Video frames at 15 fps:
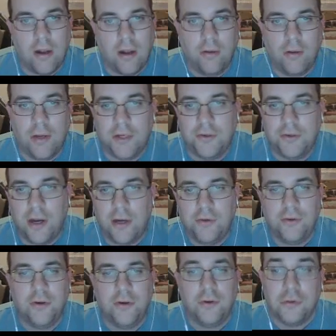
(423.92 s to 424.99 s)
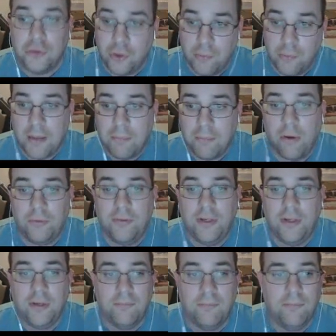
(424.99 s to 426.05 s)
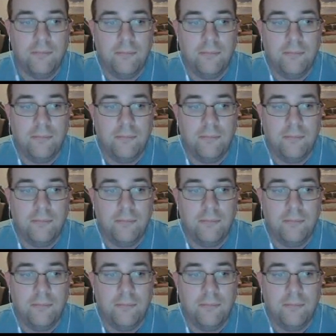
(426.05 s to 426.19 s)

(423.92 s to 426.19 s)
I look at your answer, you may proceed.